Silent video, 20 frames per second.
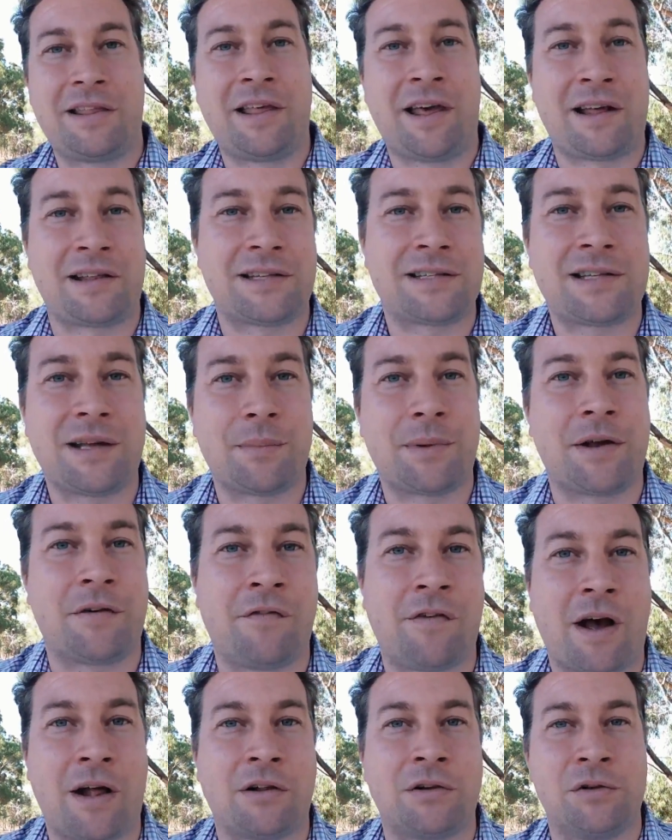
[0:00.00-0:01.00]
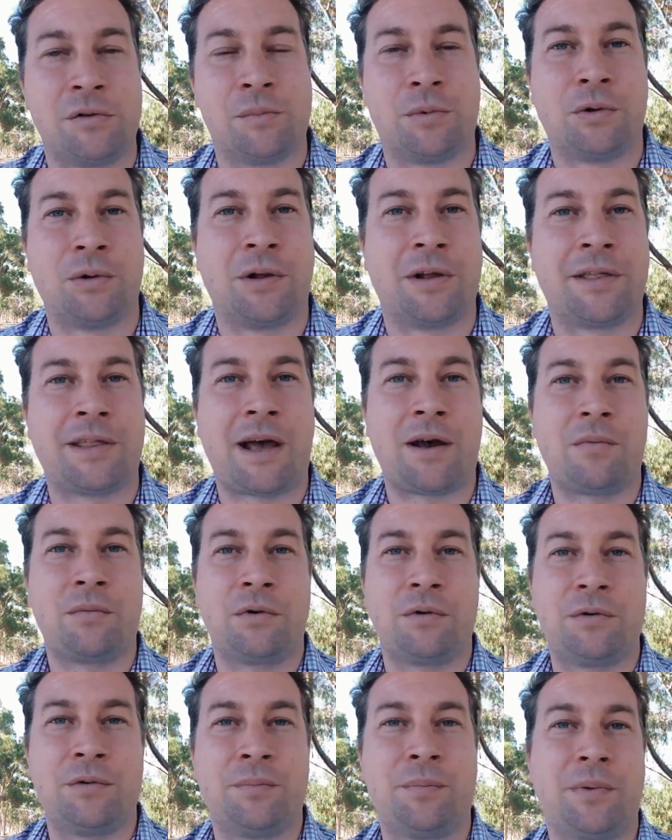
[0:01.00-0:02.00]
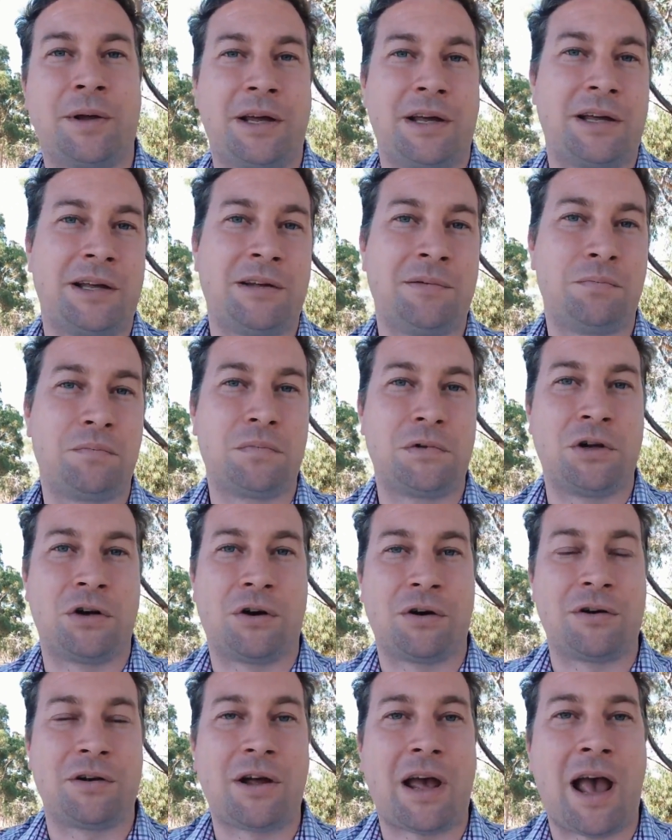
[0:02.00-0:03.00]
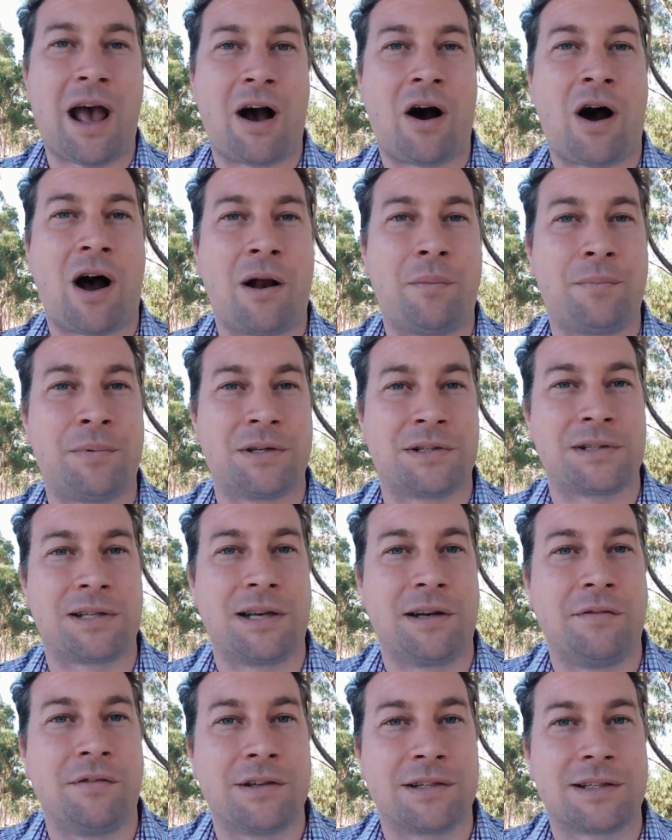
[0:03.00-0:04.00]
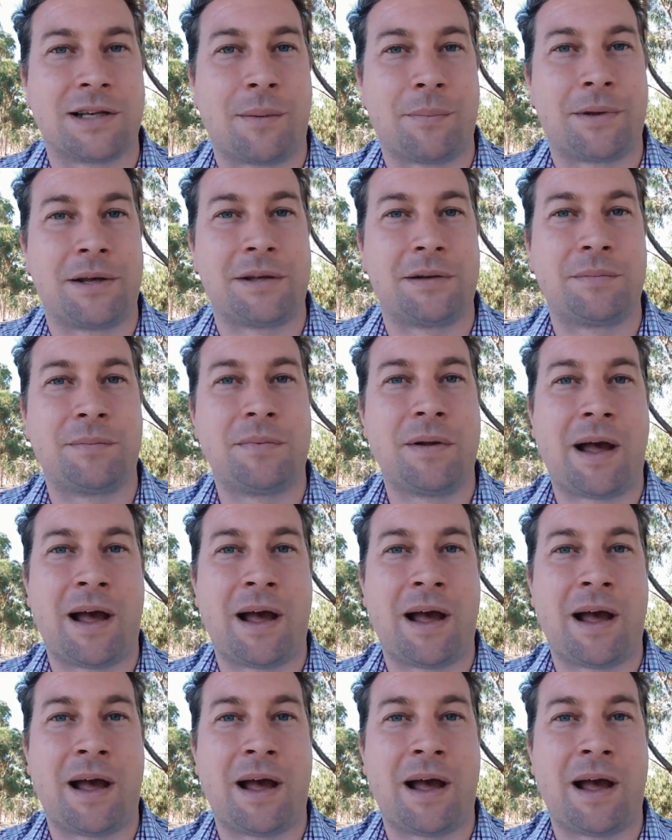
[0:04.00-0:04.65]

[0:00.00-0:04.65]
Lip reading: that's something valuable, and that would be, how I perceive as something,